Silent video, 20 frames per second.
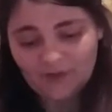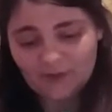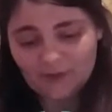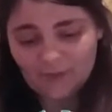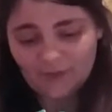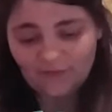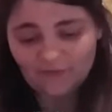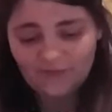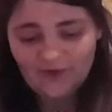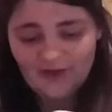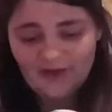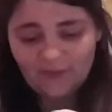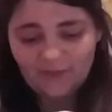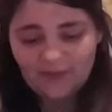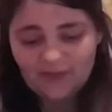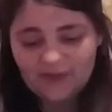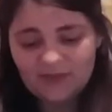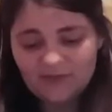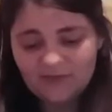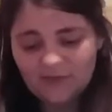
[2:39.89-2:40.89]
It's with
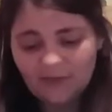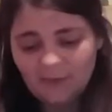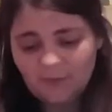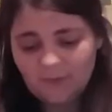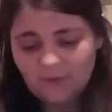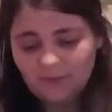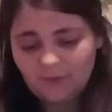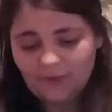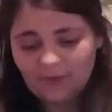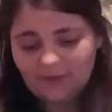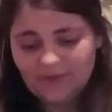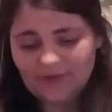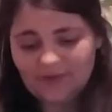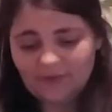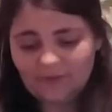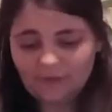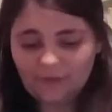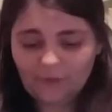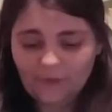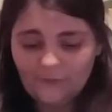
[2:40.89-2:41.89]
vitamins for your minerals,
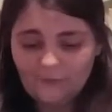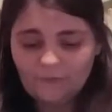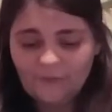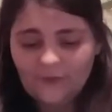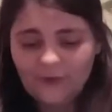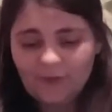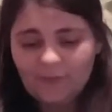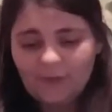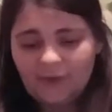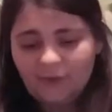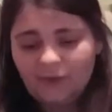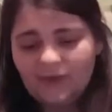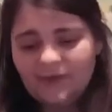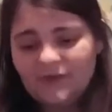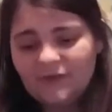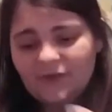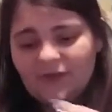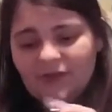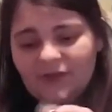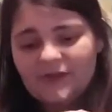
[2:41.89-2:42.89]
for full of
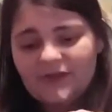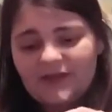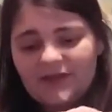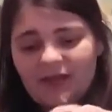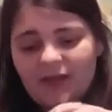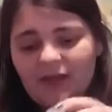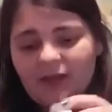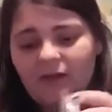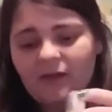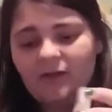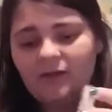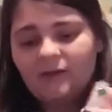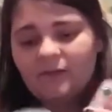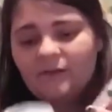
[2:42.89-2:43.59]
minerals for your skin.